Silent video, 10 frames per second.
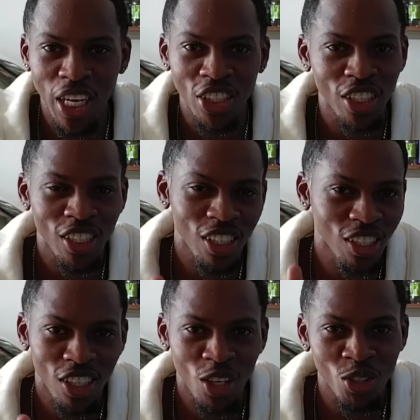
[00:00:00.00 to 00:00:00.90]
I actually thought
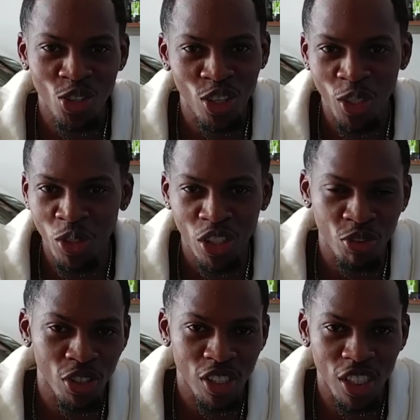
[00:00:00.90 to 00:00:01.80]
the car was ugly when she
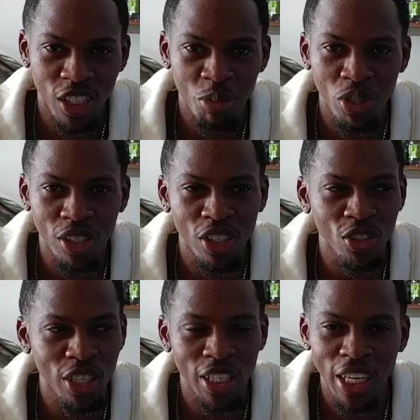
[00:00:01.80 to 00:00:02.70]
first got it, but you
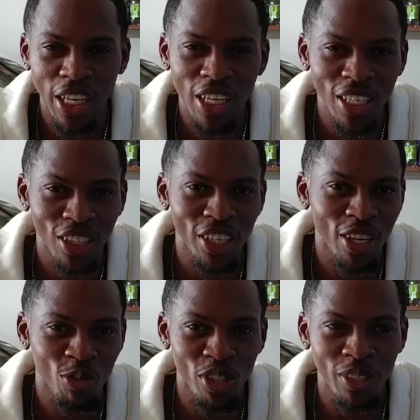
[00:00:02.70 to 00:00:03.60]
know that kind of hate you
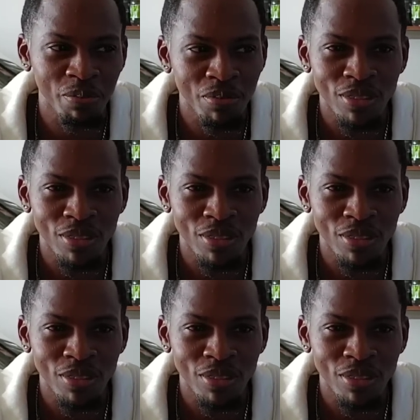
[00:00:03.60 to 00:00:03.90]
have when,